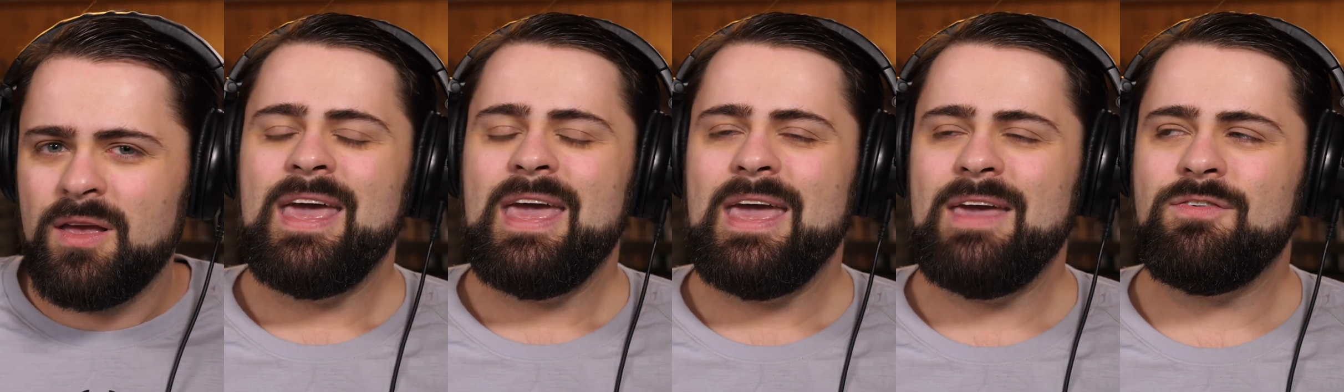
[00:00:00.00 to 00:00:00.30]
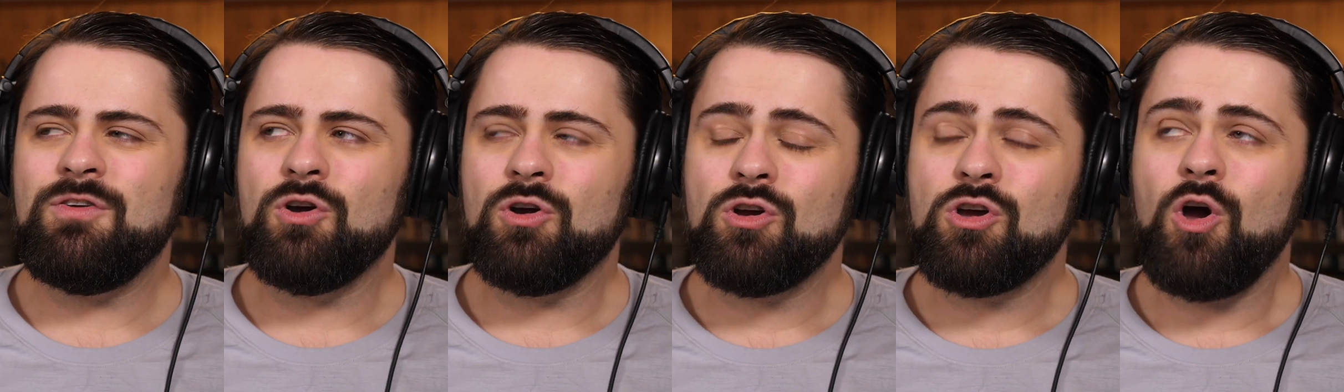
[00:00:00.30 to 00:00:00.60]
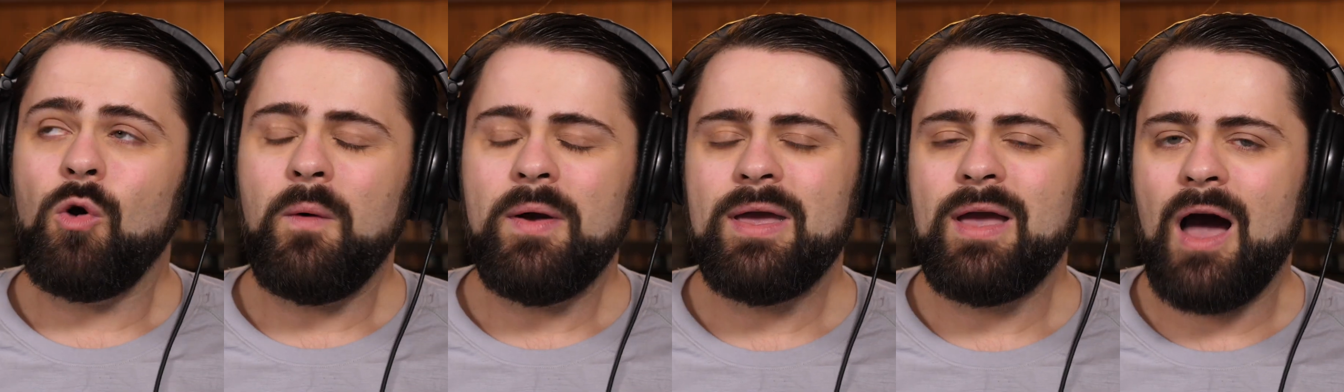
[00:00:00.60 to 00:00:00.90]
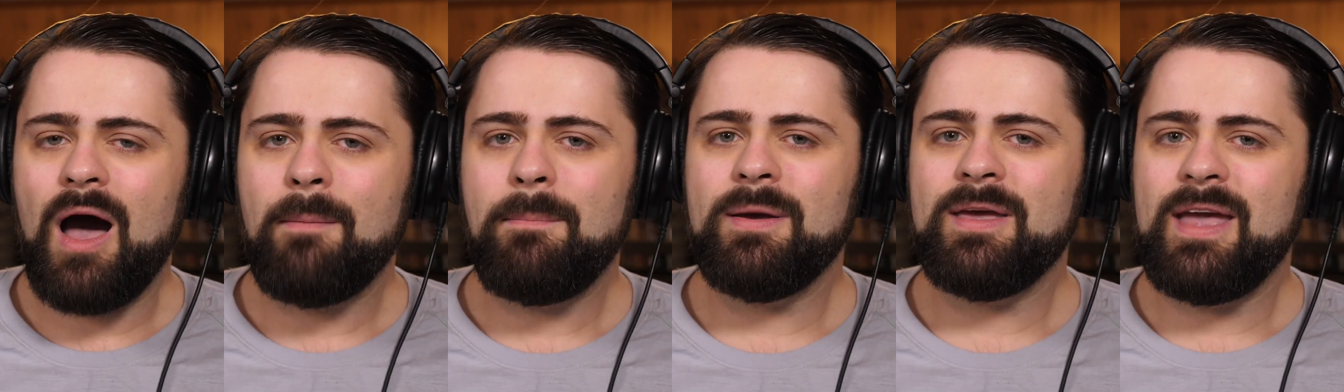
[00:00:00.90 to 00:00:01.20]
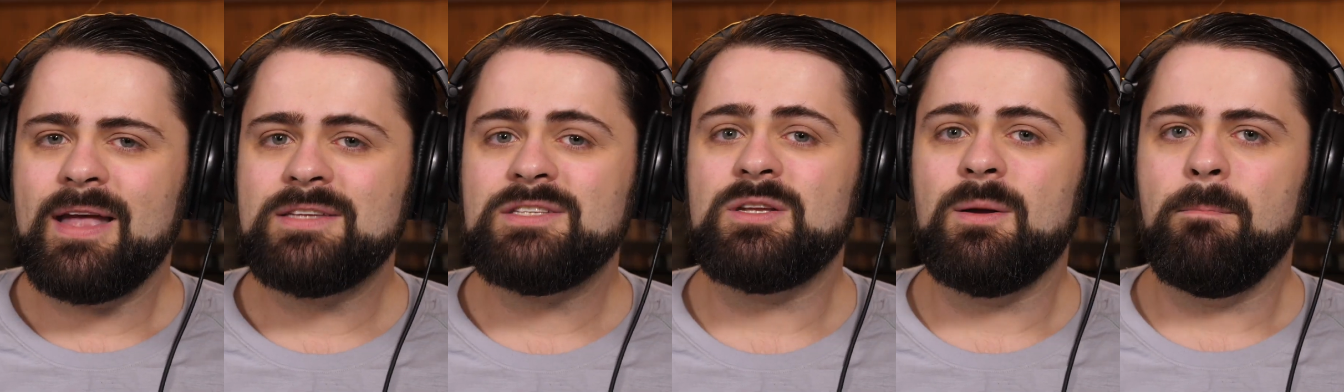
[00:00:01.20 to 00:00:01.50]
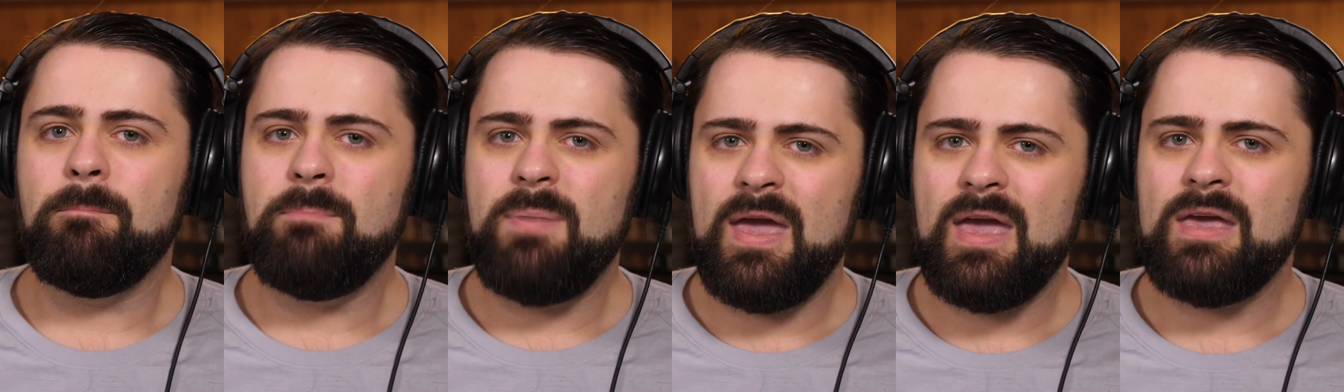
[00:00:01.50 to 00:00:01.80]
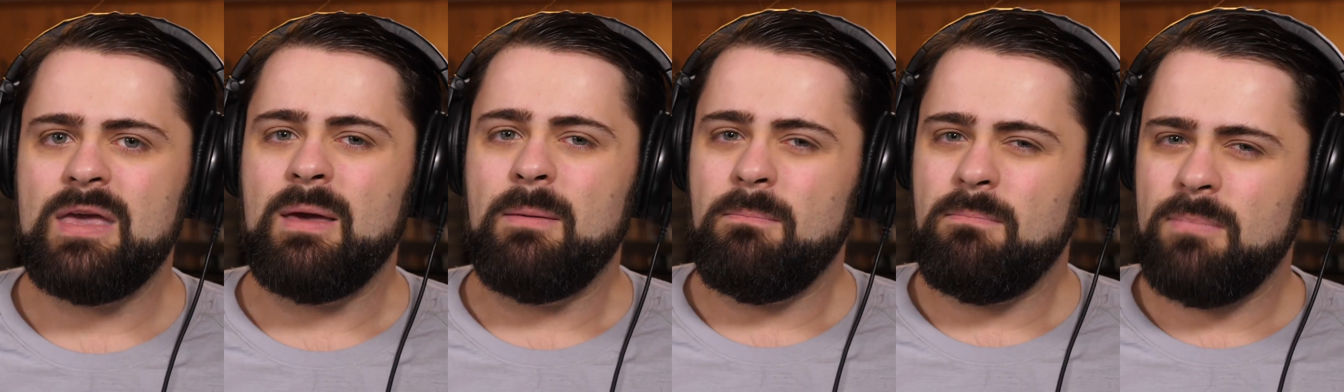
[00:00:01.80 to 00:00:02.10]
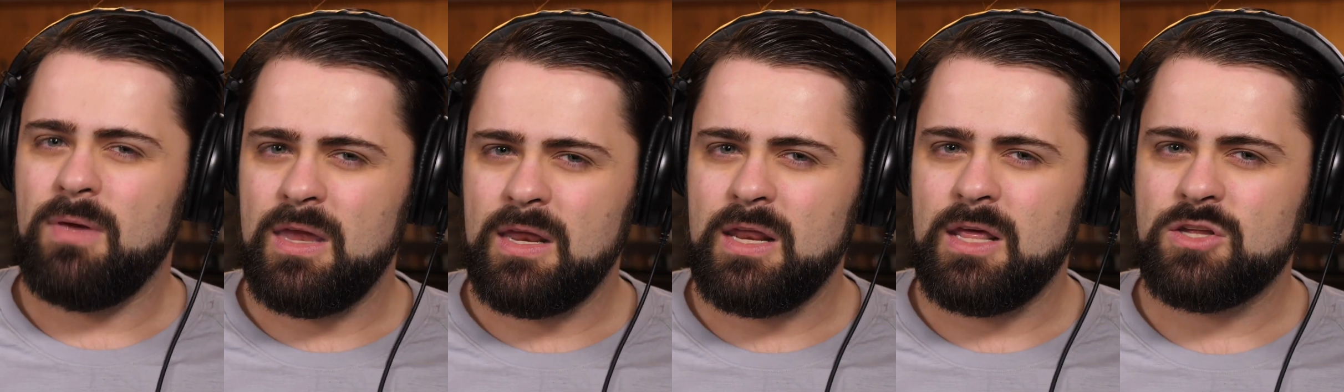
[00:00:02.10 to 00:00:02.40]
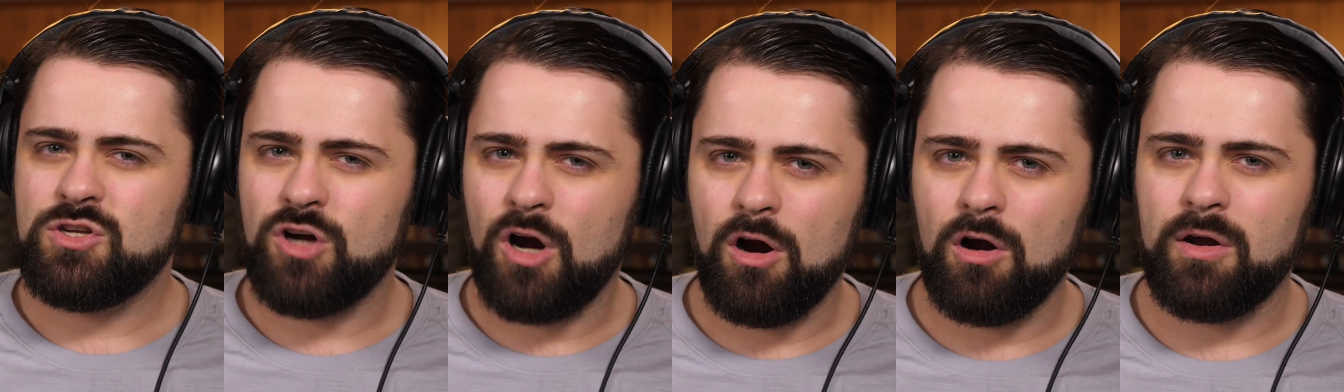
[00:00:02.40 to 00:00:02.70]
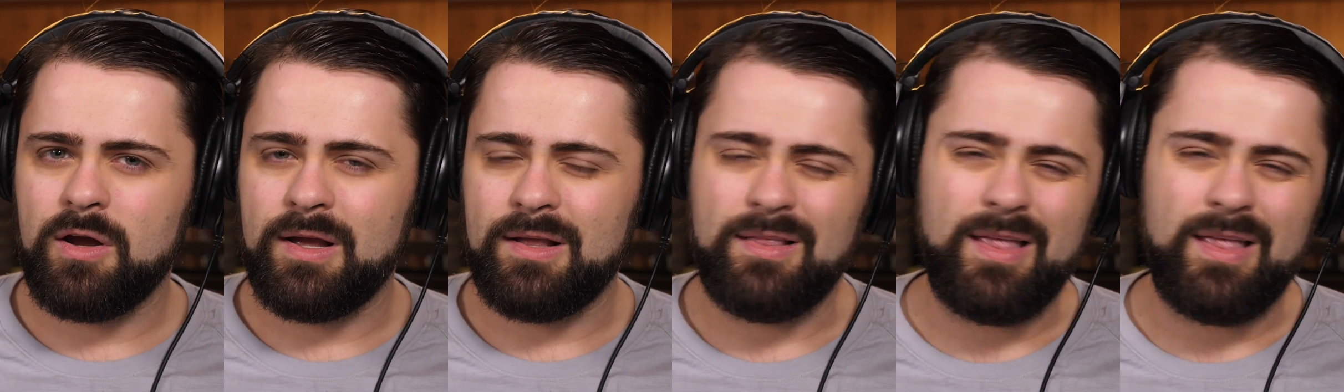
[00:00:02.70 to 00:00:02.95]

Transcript: If you're going up against a big meaty target